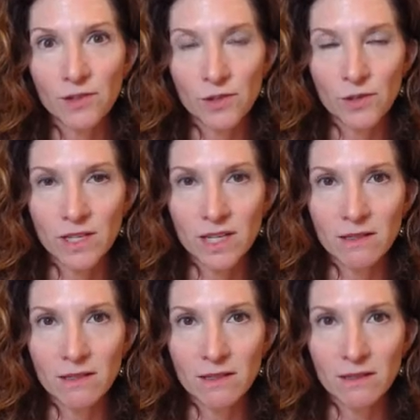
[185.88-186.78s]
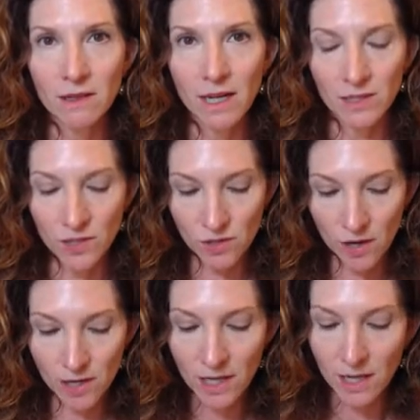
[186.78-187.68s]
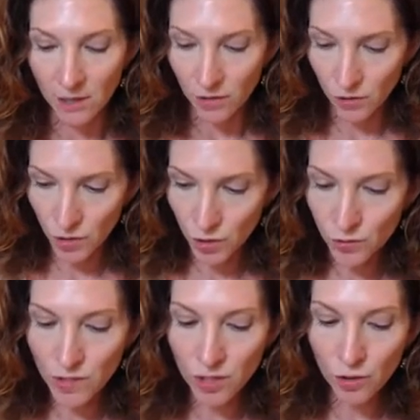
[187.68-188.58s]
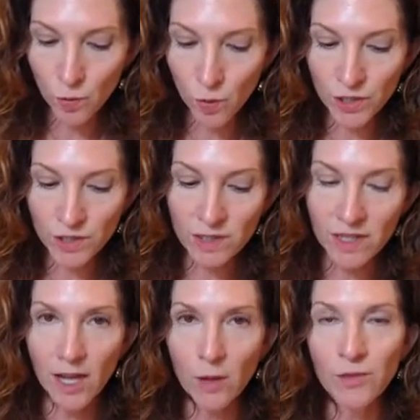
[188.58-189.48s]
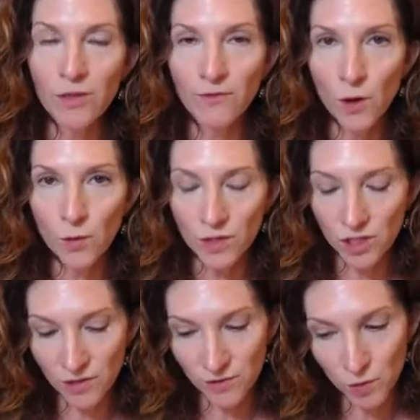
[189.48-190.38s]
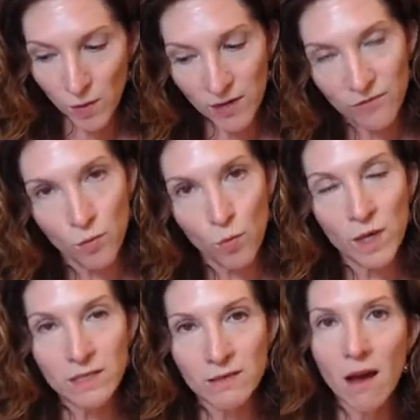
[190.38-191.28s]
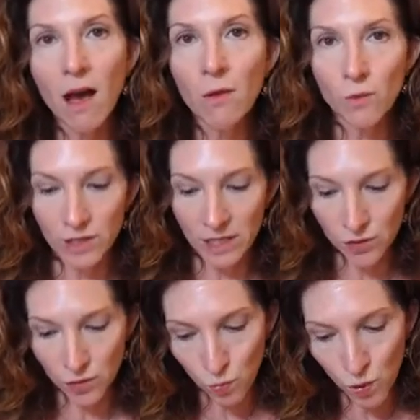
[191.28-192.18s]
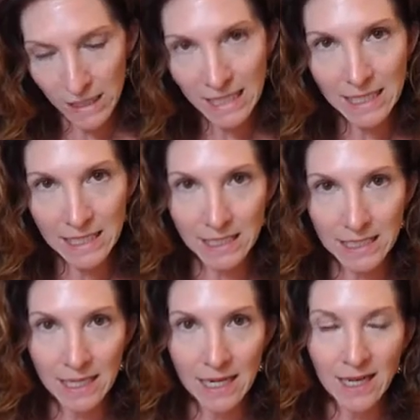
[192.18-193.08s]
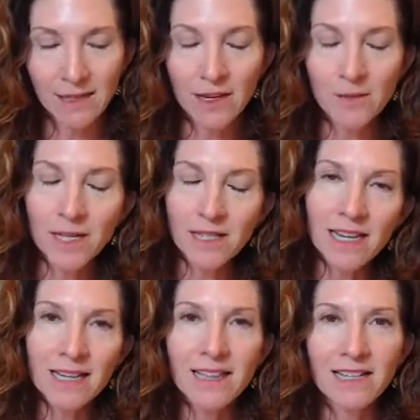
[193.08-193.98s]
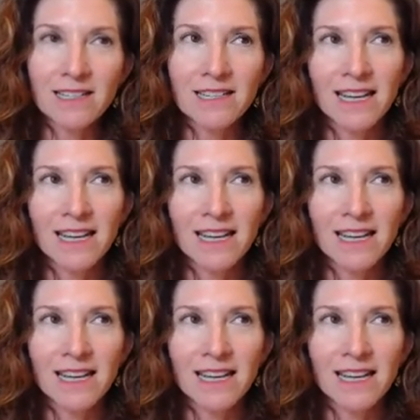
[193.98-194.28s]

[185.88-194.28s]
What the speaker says: those things and start using your words to help the focus shift away from what's not working to what is. Now, I'm not saying that's